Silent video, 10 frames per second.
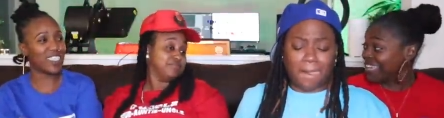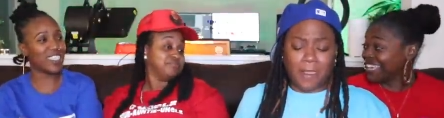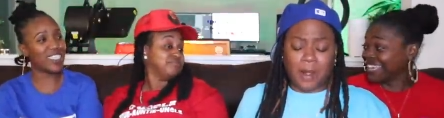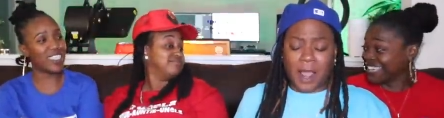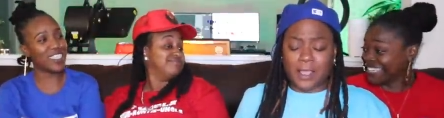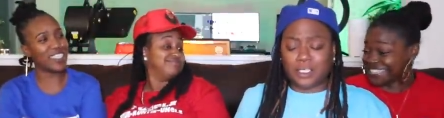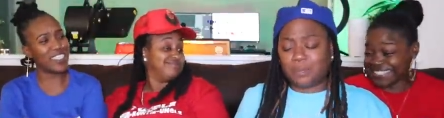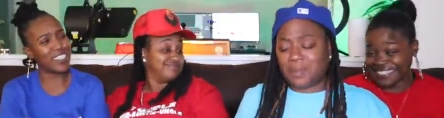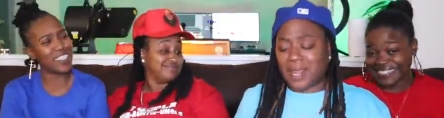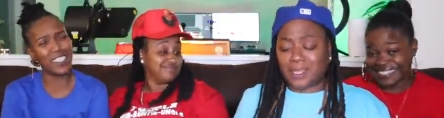Speaker 1: You know, I
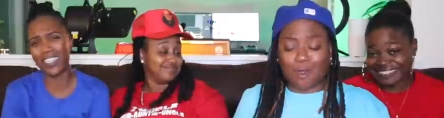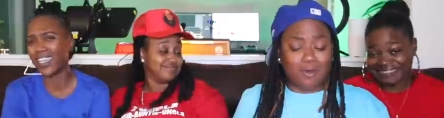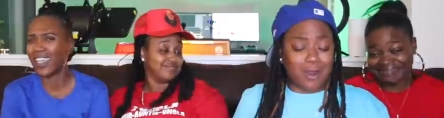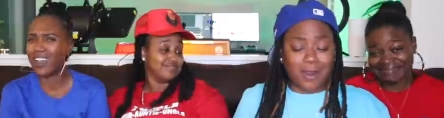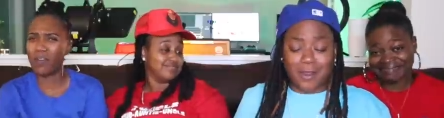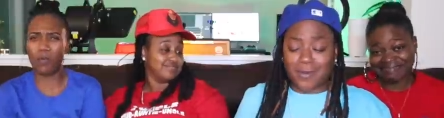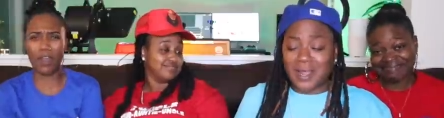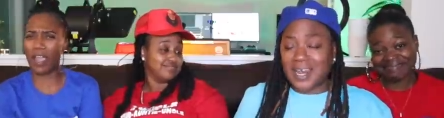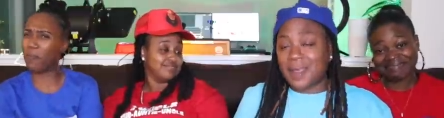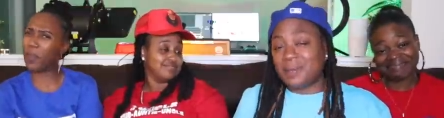used to be like, your girl,
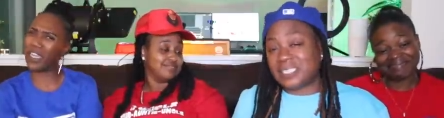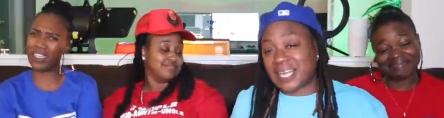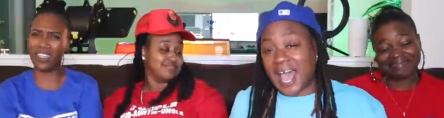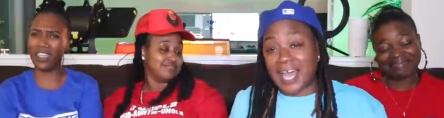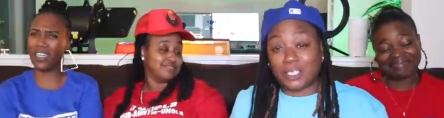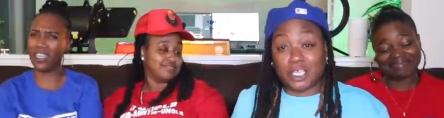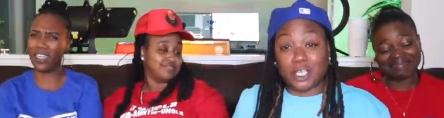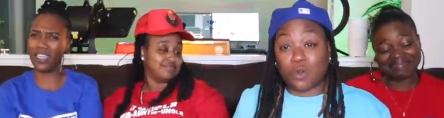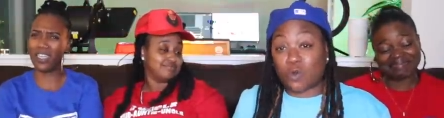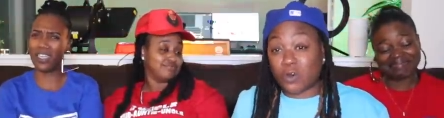let me slide
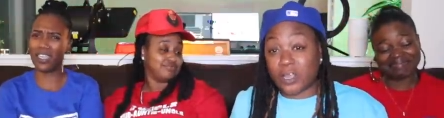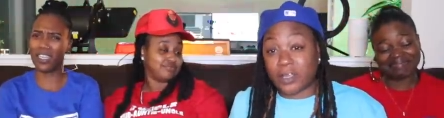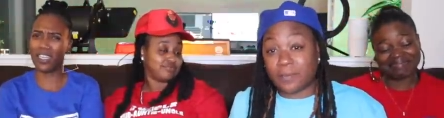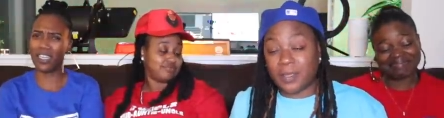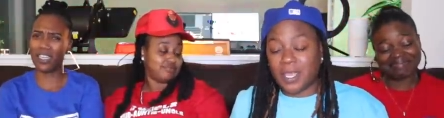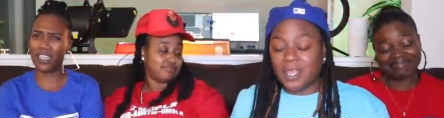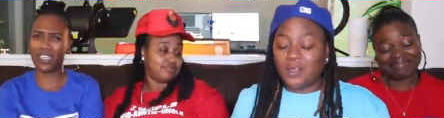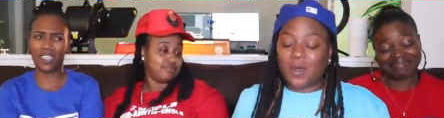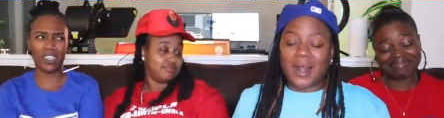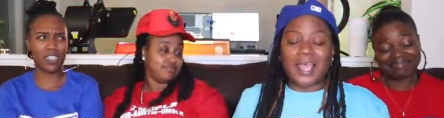to your crib.
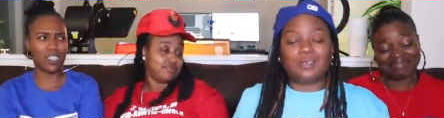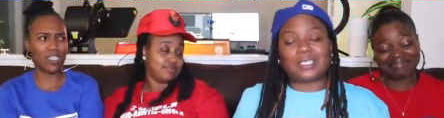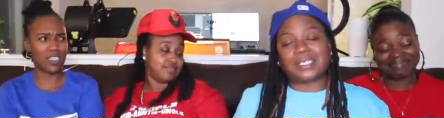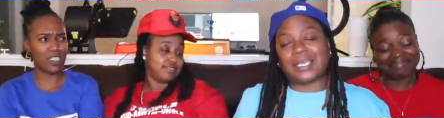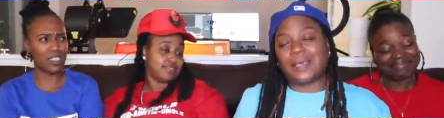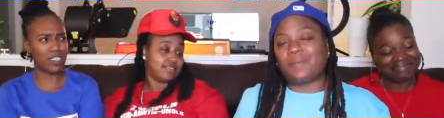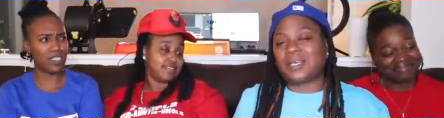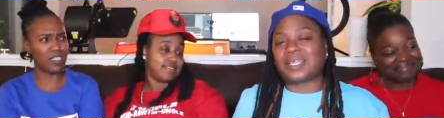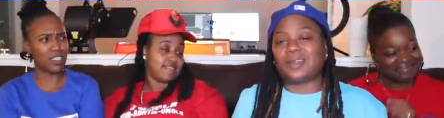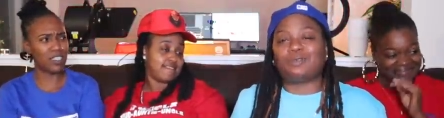You know, and I used to say it
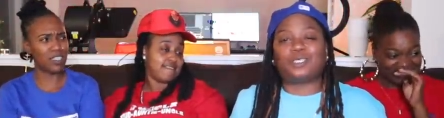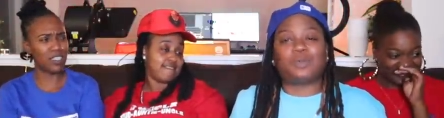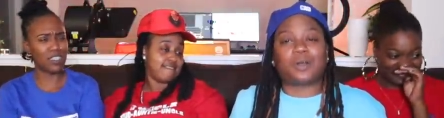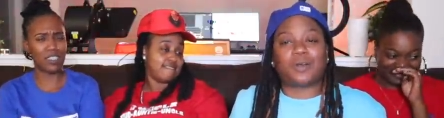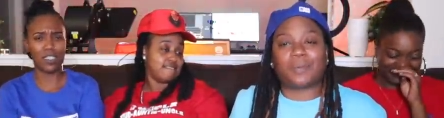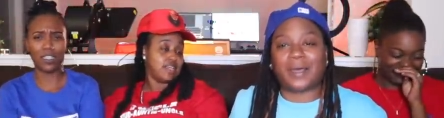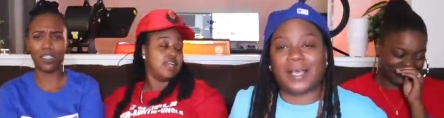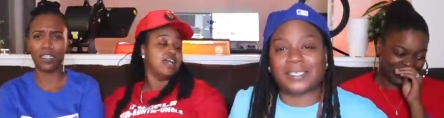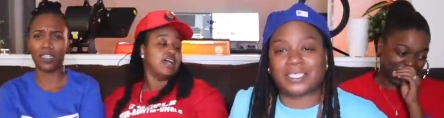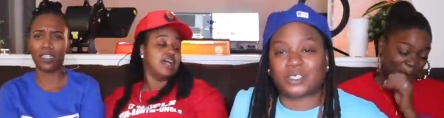because I knew she wasn't going to get my ass to